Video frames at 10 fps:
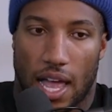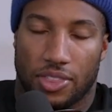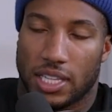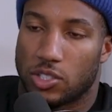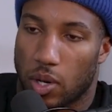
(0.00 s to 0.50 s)
I
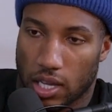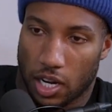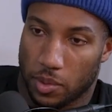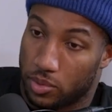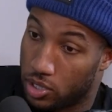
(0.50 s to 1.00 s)
think that's why a
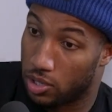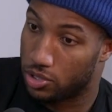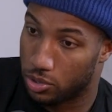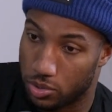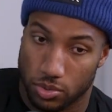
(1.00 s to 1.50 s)
lot of people
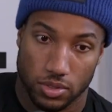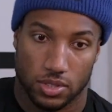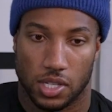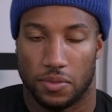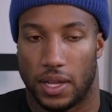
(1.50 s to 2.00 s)
don't do
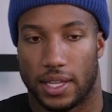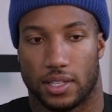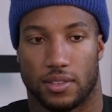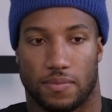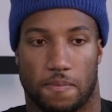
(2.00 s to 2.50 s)
stuff like
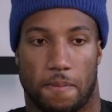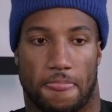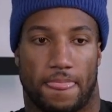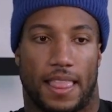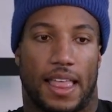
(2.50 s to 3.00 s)

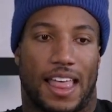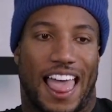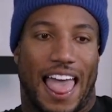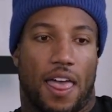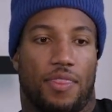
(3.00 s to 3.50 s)

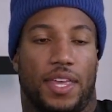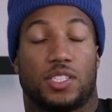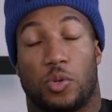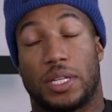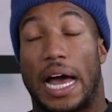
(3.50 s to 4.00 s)

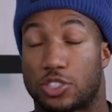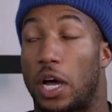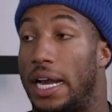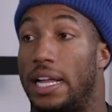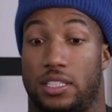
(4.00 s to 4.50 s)
this. I
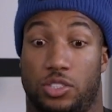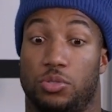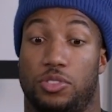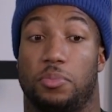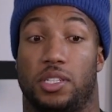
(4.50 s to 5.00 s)
try not to
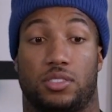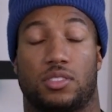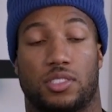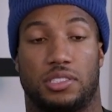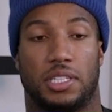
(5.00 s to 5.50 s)
do too
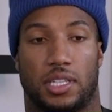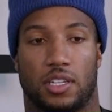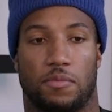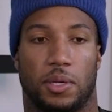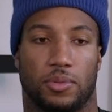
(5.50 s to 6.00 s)
much critiquing
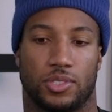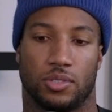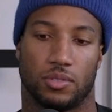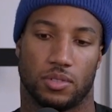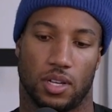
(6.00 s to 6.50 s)
yeah. of people
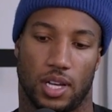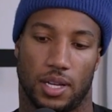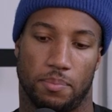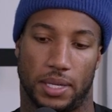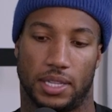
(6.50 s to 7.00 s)
too.
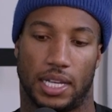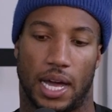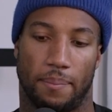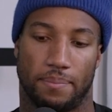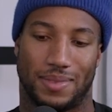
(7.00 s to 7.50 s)
Uh, being that
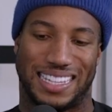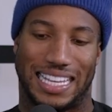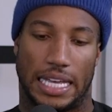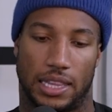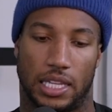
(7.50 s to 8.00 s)
I'm
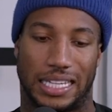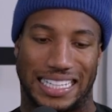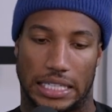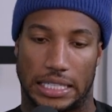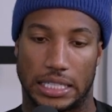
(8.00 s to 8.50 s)
in the
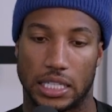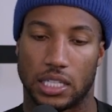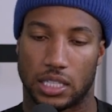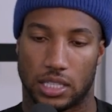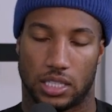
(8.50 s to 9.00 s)
league.